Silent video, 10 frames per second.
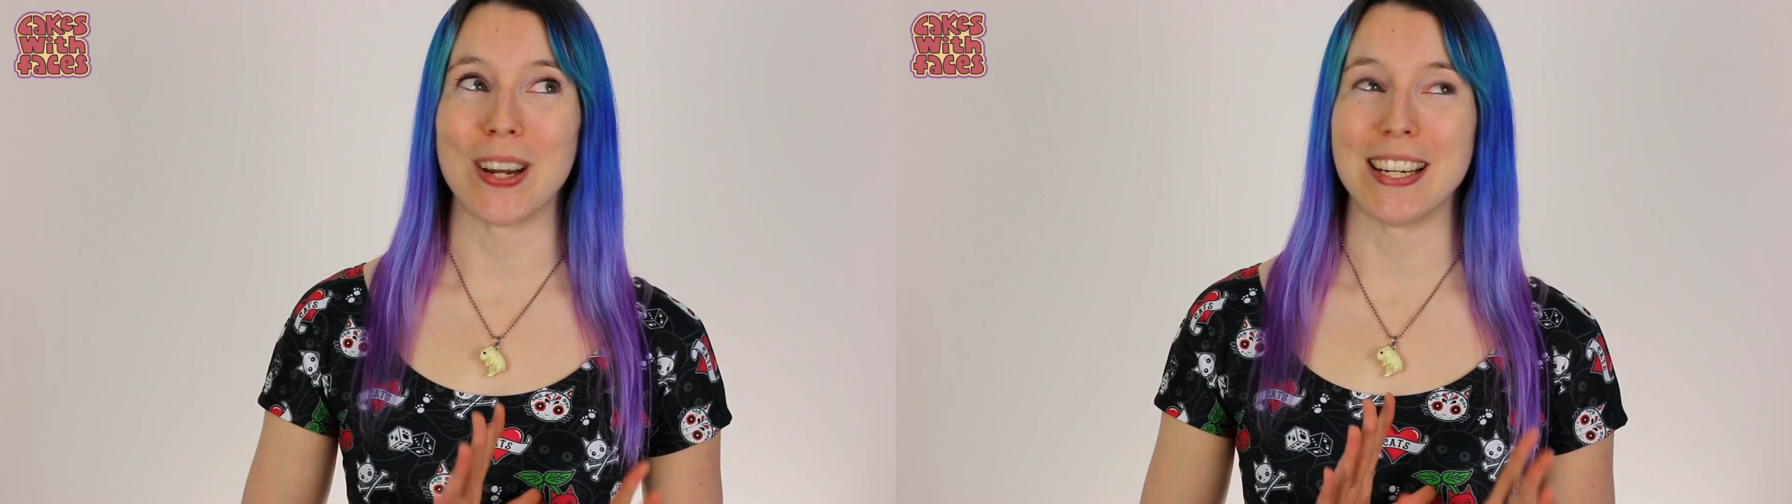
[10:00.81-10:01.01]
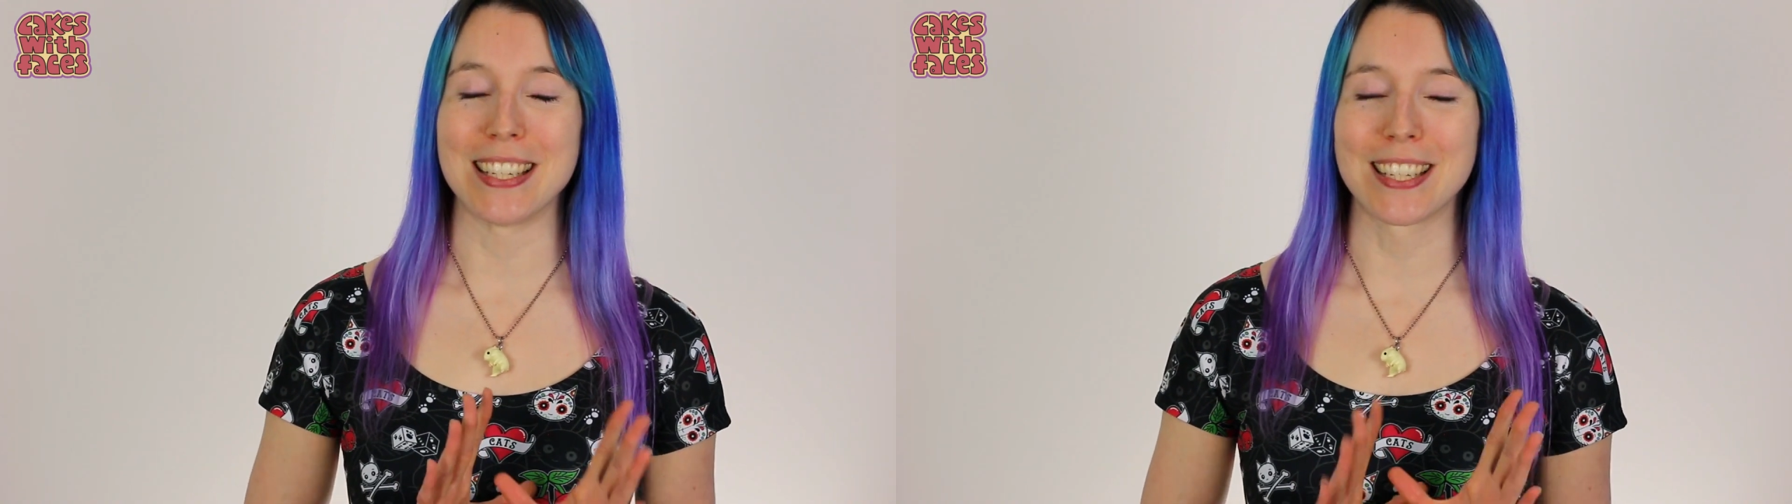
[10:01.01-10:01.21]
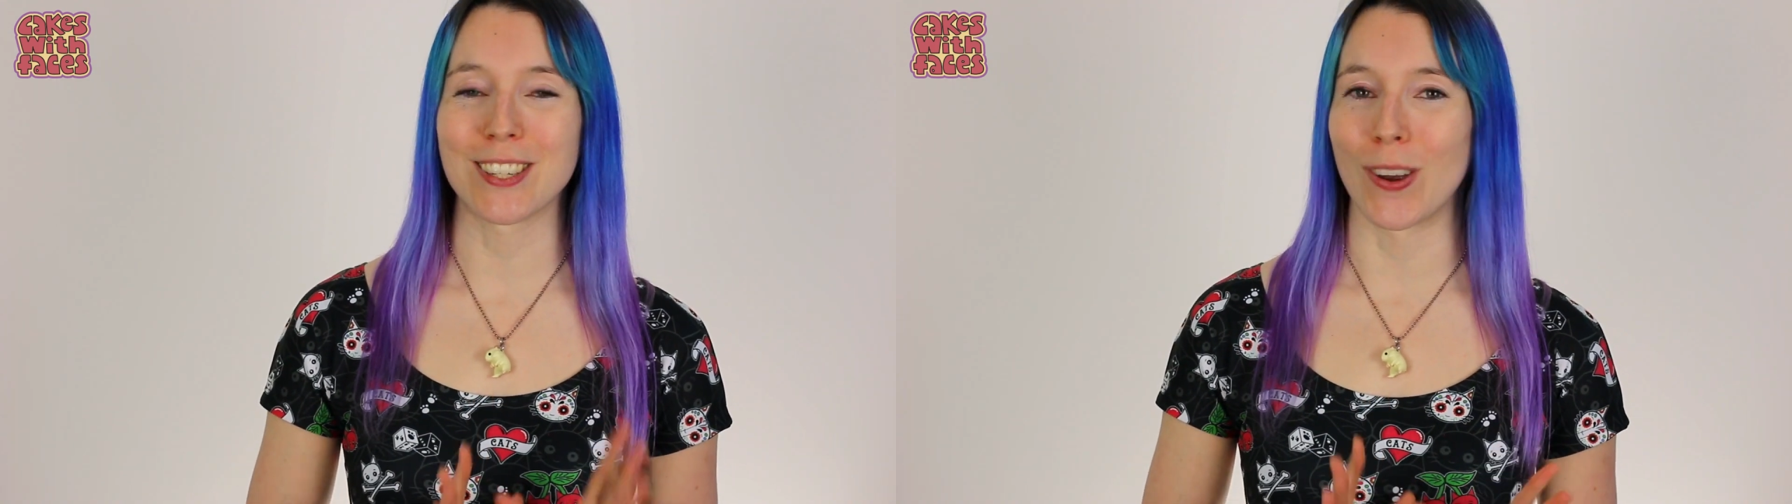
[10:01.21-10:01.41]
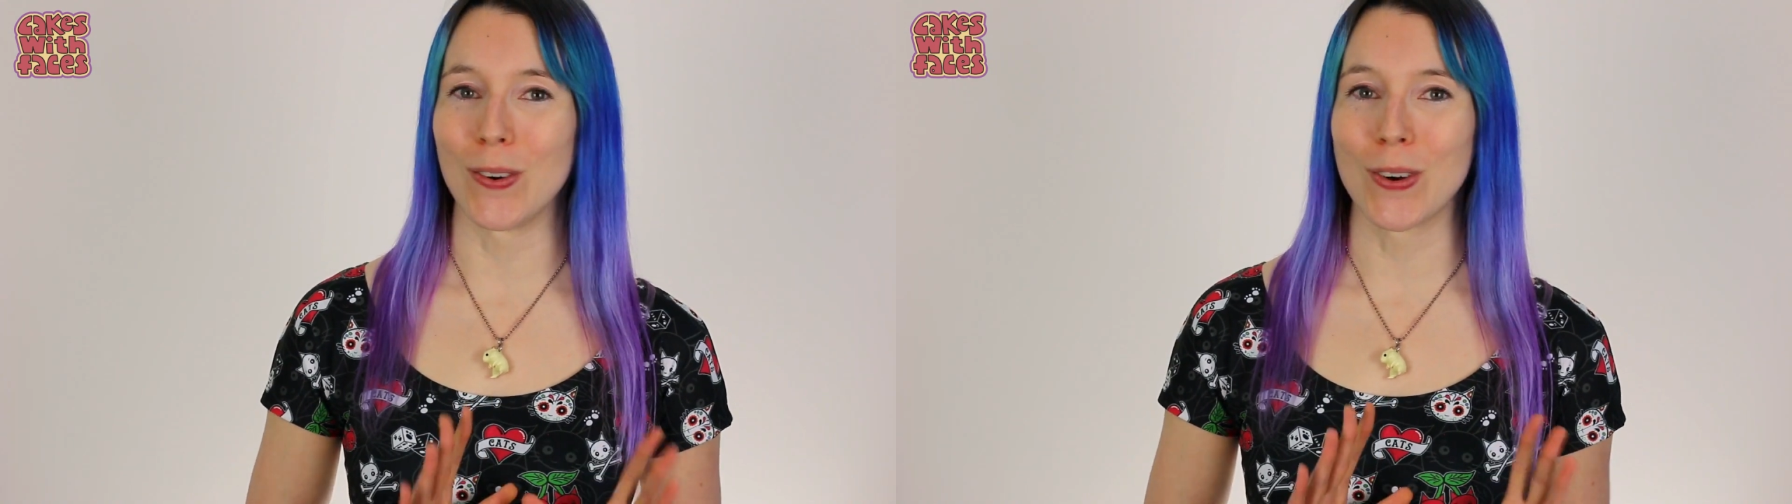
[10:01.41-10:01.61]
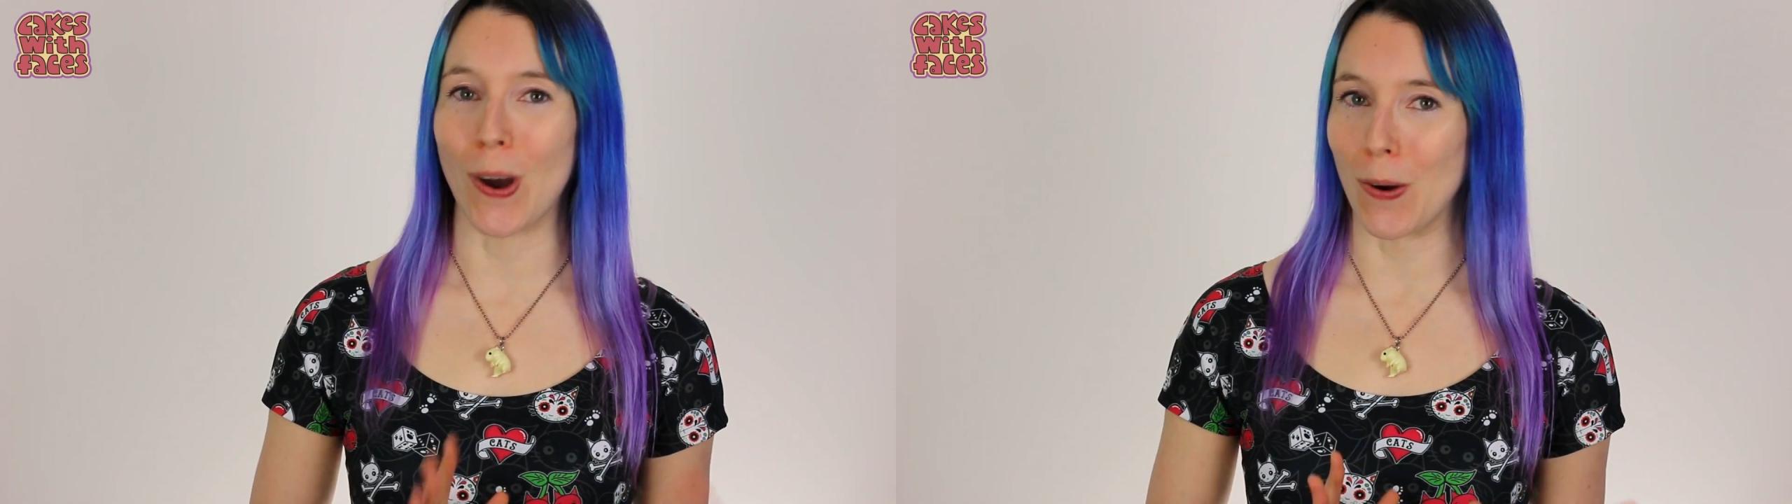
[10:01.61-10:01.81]
when it's
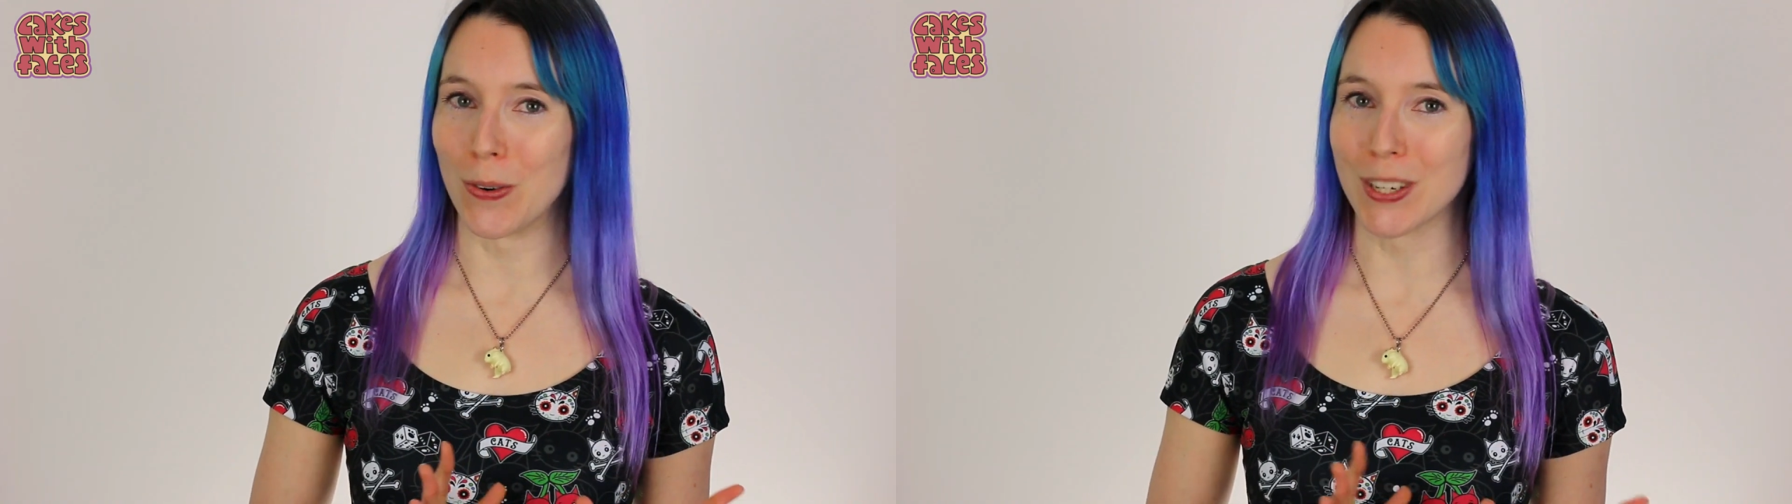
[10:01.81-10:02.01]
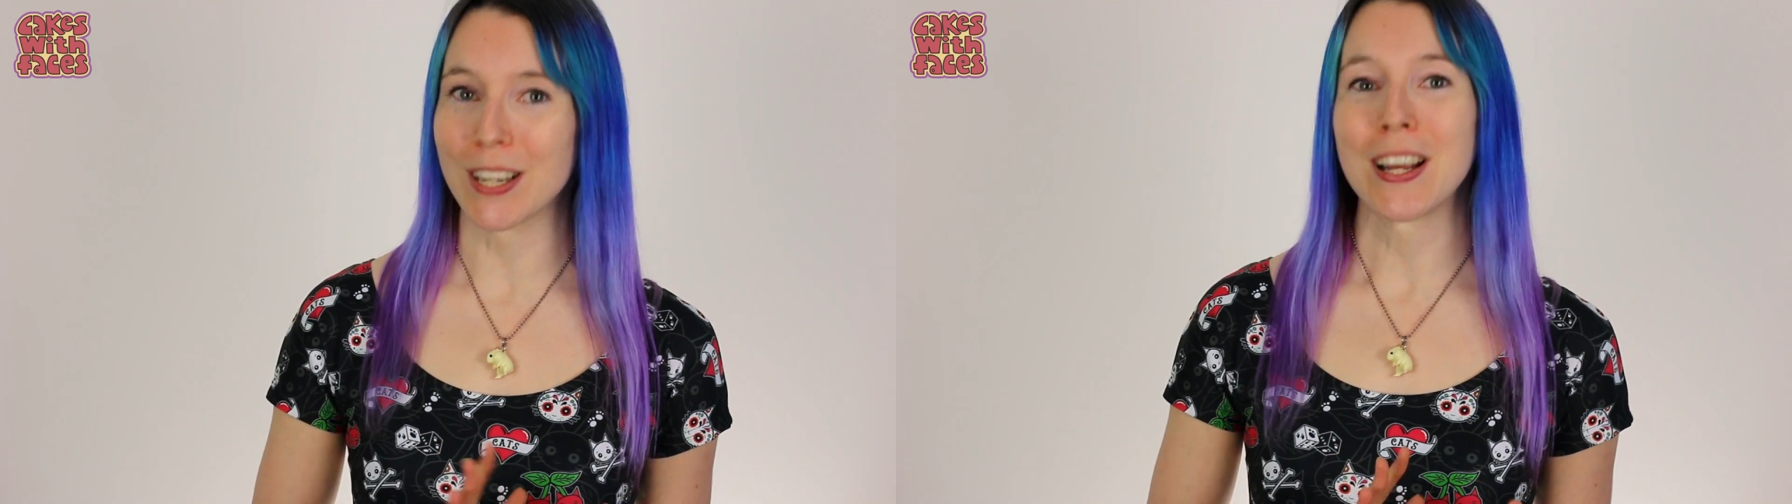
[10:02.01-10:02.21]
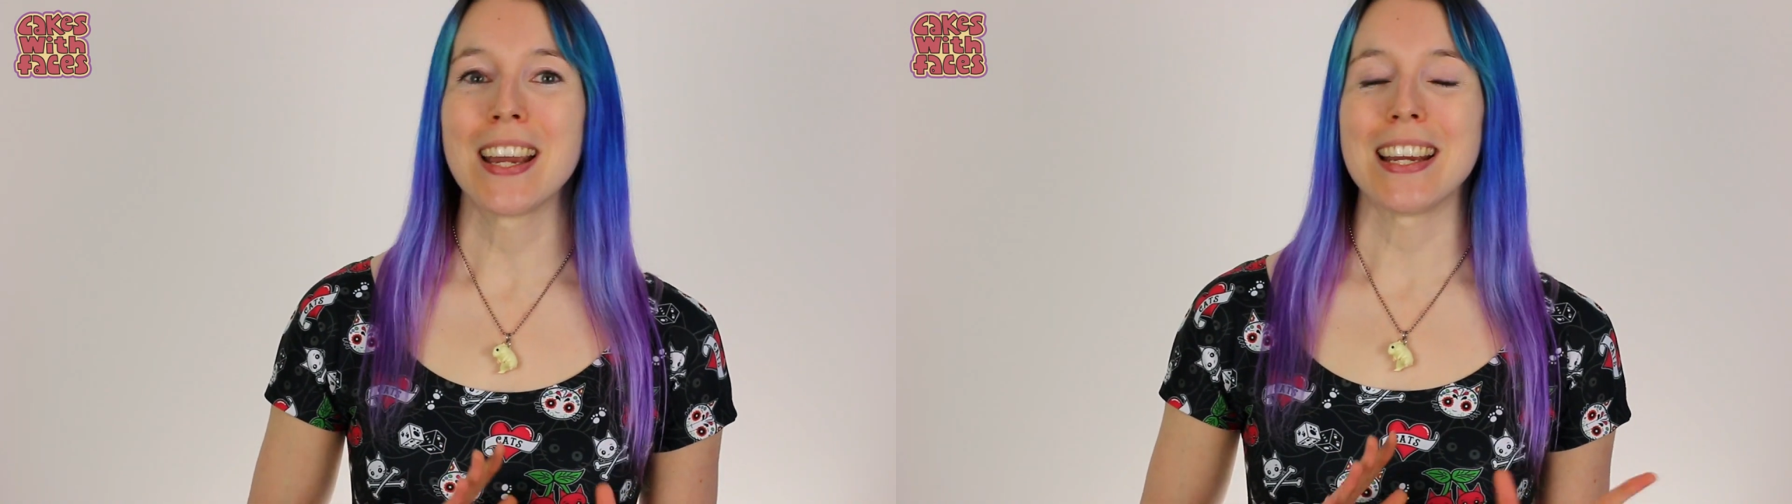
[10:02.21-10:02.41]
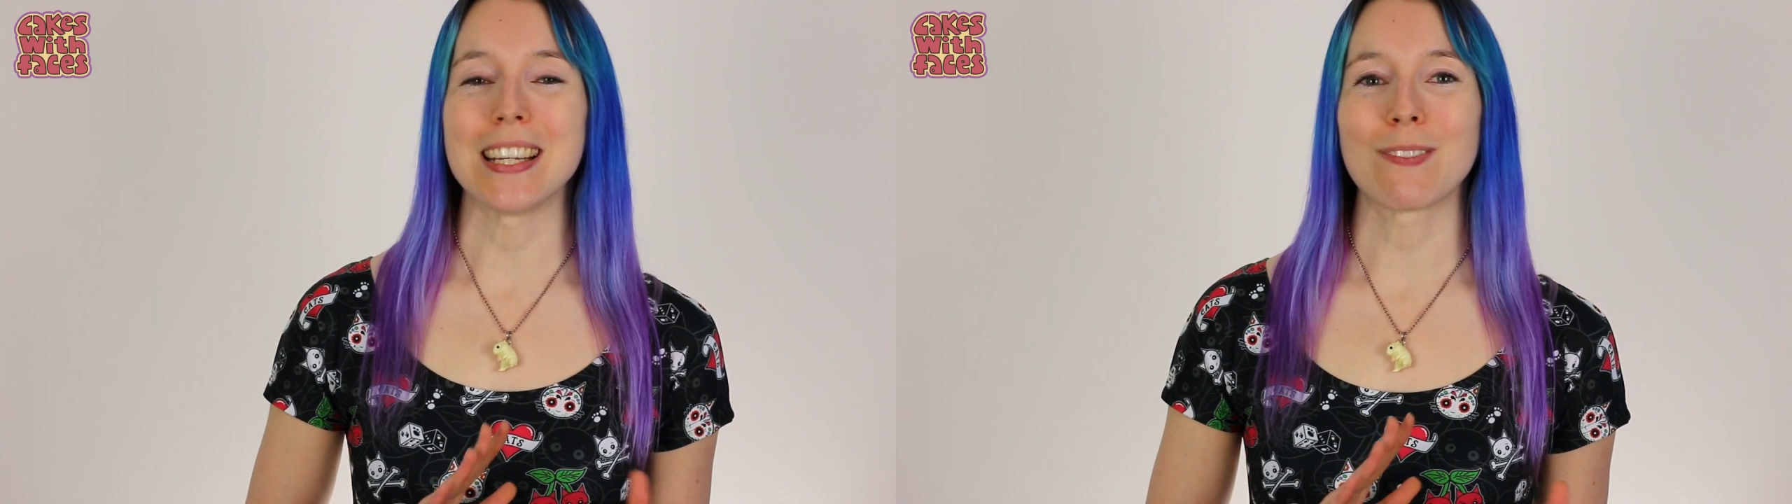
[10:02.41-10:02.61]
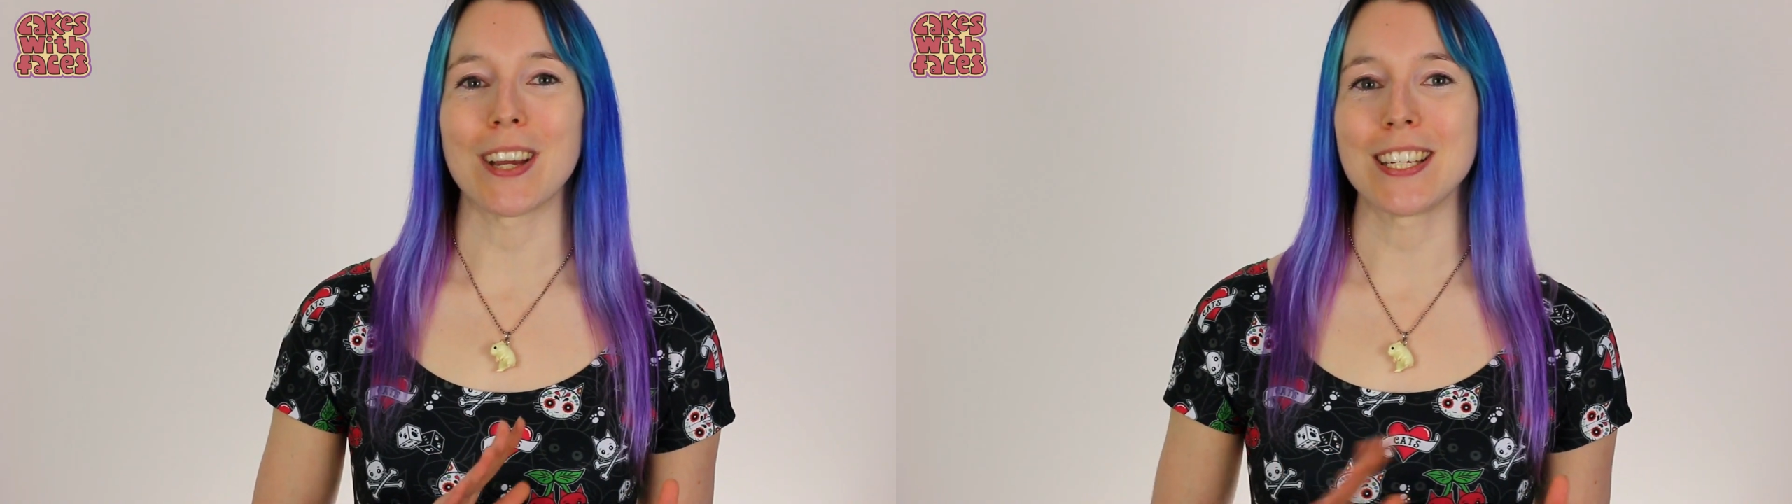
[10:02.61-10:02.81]
so cold,
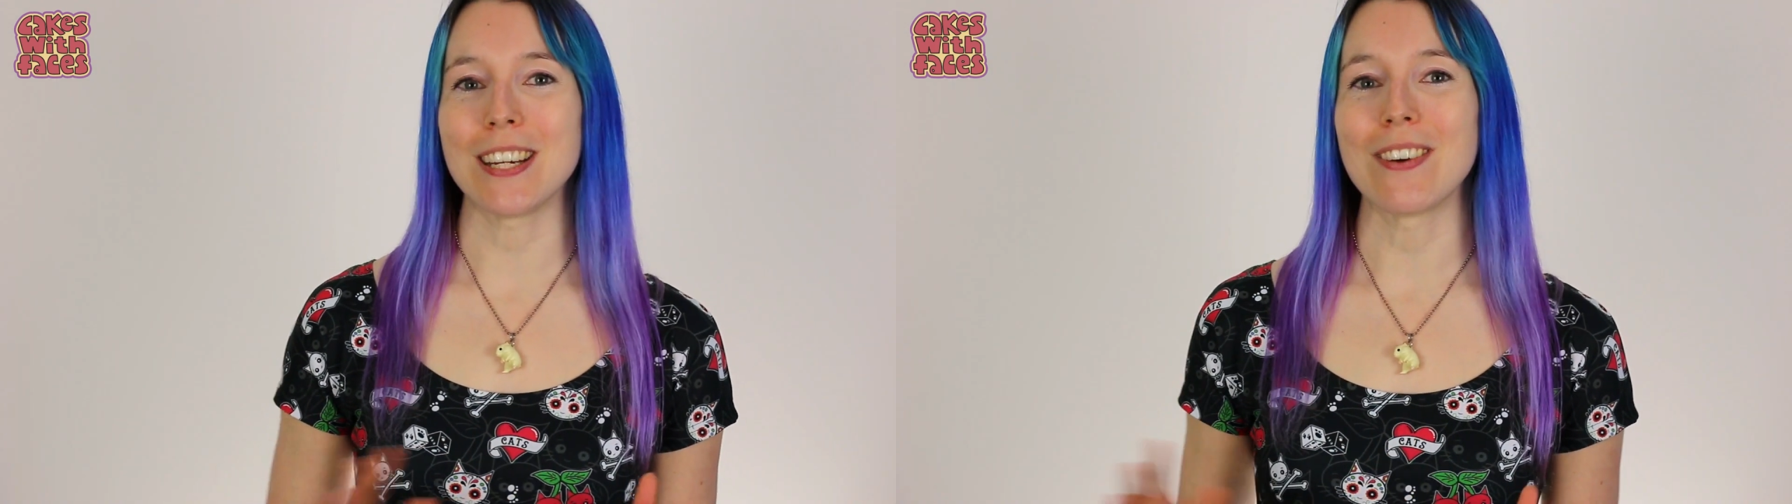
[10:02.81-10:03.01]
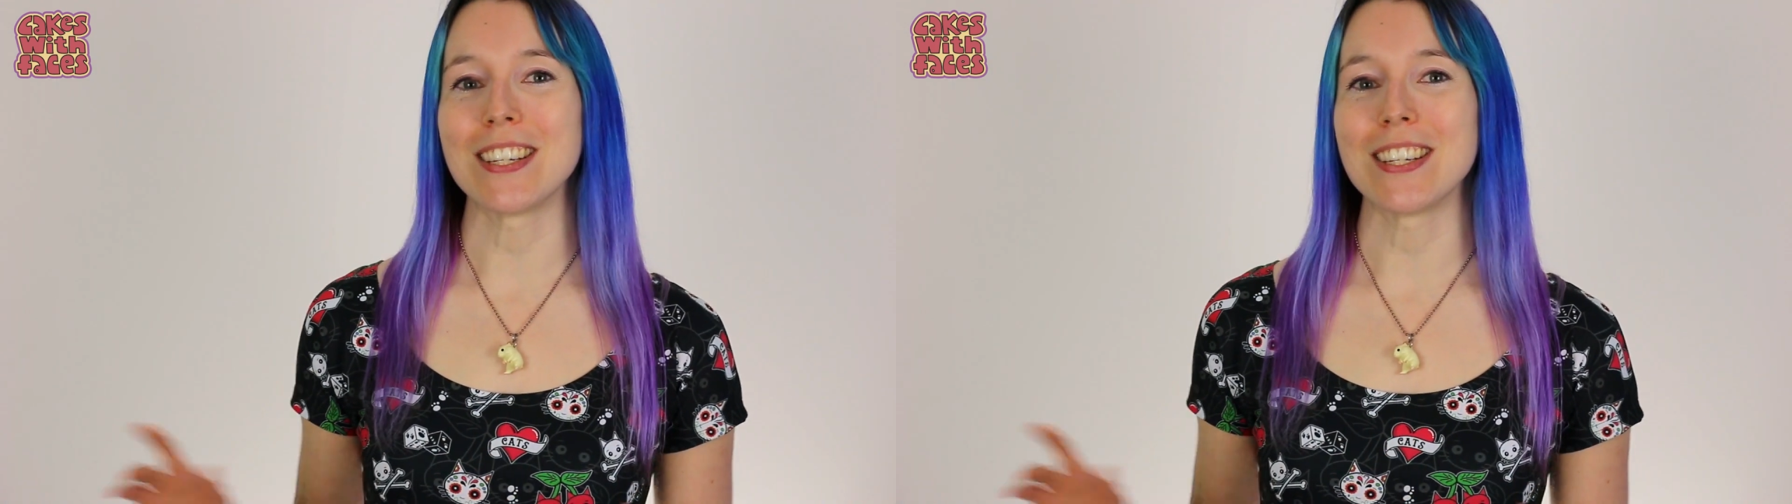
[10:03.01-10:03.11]
especially